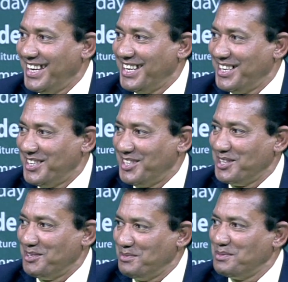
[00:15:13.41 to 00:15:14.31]

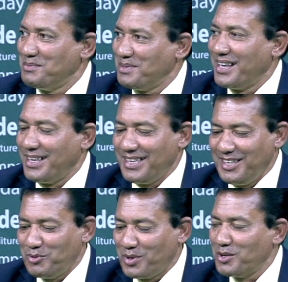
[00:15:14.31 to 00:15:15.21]

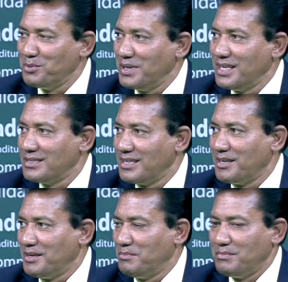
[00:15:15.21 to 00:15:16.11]
Hero Alam is
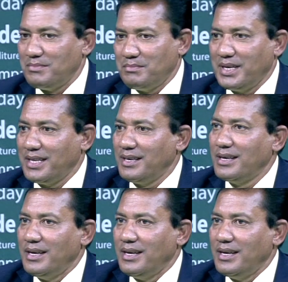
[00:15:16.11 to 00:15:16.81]
the very